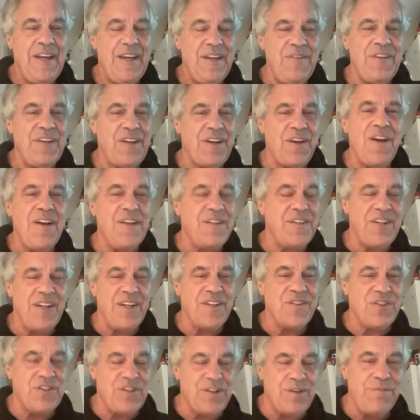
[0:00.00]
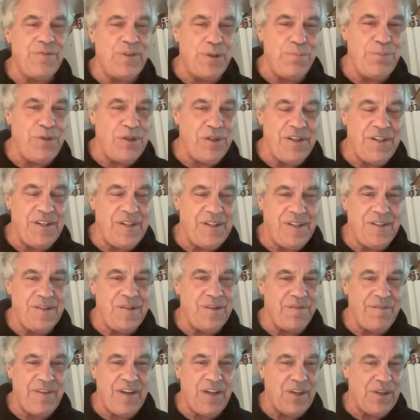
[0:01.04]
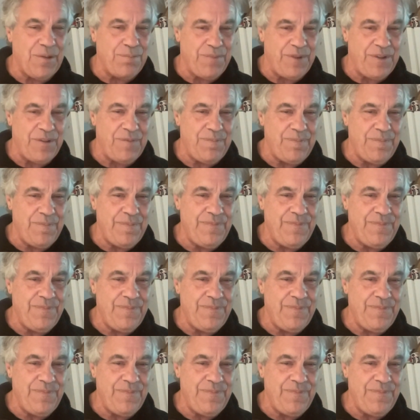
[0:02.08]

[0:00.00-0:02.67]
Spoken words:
in the context of community development.